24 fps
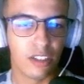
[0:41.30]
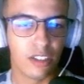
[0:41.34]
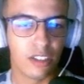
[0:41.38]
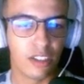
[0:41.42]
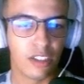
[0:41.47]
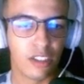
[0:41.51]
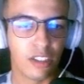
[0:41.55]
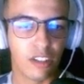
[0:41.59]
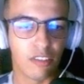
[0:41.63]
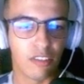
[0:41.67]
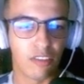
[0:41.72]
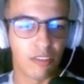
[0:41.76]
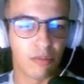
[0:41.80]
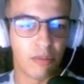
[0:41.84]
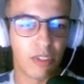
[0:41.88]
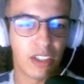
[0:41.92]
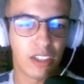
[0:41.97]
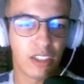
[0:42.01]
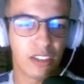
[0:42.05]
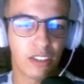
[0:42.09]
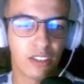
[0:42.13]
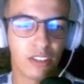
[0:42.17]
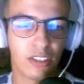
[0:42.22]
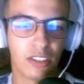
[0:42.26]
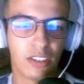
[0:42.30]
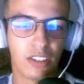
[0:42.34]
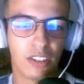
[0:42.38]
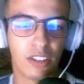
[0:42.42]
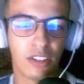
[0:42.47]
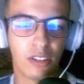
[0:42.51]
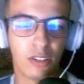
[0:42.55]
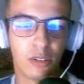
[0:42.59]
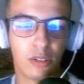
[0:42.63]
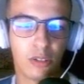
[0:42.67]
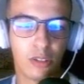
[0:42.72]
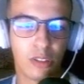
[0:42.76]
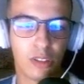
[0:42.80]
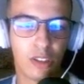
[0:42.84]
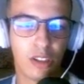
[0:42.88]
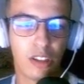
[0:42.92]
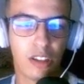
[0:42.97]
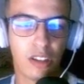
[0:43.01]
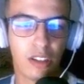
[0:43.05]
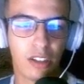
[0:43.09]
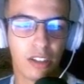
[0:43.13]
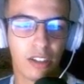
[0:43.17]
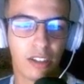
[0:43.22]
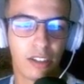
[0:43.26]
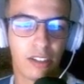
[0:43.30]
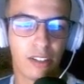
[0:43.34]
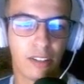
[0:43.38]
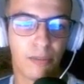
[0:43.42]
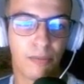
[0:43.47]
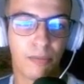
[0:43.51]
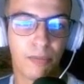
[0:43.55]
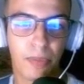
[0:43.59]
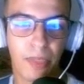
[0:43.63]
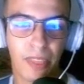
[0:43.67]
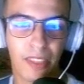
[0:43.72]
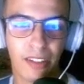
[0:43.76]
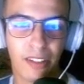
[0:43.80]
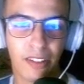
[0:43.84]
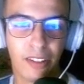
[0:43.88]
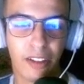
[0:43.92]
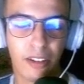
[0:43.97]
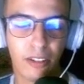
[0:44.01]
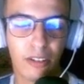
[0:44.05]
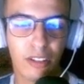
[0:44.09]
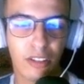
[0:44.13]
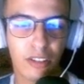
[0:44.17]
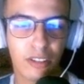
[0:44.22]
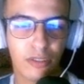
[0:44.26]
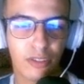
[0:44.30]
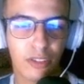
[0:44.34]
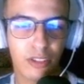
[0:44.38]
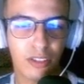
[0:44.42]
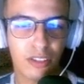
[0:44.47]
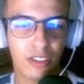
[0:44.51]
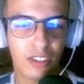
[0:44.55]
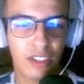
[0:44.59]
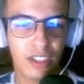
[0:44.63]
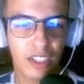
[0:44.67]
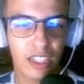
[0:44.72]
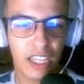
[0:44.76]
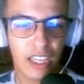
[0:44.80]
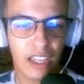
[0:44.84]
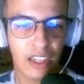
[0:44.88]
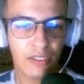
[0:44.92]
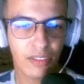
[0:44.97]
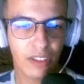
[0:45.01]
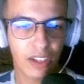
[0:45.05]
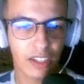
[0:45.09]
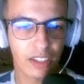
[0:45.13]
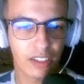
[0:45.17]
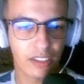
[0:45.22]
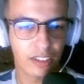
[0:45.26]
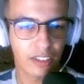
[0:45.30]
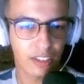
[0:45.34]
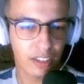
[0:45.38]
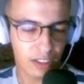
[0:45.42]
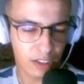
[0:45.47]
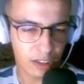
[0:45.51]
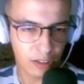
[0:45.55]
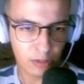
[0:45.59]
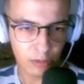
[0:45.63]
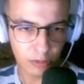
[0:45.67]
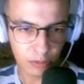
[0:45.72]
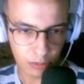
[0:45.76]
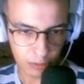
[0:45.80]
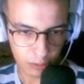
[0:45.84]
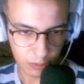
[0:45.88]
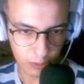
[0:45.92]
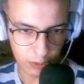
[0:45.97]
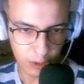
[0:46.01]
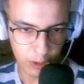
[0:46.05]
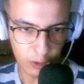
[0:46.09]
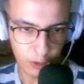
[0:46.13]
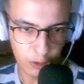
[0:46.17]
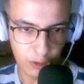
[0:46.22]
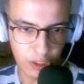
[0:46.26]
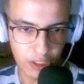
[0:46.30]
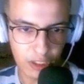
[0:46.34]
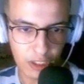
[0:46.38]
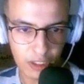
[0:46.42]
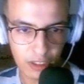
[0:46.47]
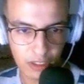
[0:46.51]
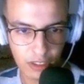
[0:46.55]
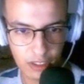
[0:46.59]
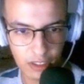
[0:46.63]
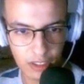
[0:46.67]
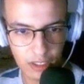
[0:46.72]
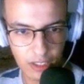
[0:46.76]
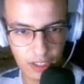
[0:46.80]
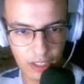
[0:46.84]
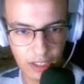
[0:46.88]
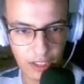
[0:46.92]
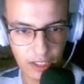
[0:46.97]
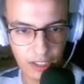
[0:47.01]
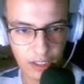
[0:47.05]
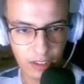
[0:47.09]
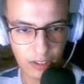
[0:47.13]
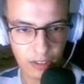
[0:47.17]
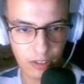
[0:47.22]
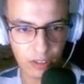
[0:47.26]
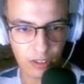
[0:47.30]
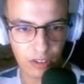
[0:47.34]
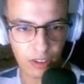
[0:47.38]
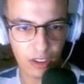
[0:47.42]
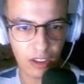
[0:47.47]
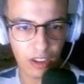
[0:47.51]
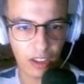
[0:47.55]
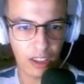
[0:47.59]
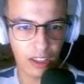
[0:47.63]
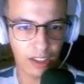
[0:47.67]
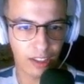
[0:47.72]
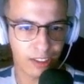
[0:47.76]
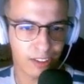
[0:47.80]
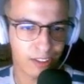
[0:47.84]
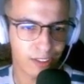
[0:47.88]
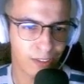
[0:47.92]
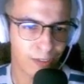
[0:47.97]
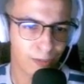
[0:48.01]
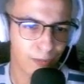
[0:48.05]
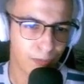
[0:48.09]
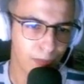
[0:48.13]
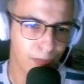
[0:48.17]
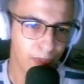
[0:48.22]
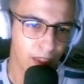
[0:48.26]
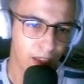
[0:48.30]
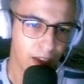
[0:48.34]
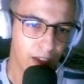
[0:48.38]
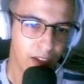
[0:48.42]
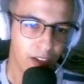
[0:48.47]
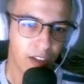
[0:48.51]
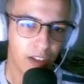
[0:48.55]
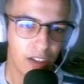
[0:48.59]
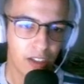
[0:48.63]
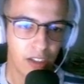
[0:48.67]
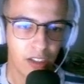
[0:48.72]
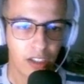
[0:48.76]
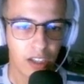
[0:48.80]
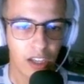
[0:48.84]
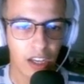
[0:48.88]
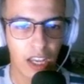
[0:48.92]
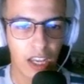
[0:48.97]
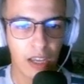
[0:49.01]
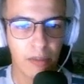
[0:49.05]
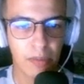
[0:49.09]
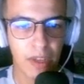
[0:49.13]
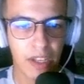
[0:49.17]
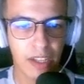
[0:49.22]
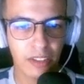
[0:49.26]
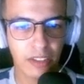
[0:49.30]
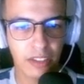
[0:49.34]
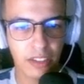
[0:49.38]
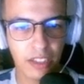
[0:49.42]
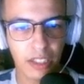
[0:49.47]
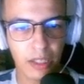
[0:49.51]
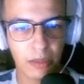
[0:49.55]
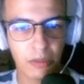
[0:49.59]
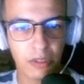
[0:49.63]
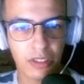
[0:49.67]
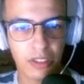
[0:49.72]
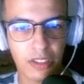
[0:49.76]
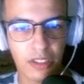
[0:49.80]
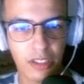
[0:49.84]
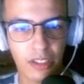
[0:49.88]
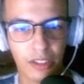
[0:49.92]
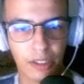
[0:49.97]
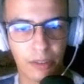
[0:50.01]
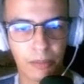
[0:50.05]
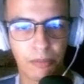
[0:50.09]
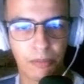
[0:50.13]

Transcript: never mind the download folder I have, and now you just click on that MS Teams setup.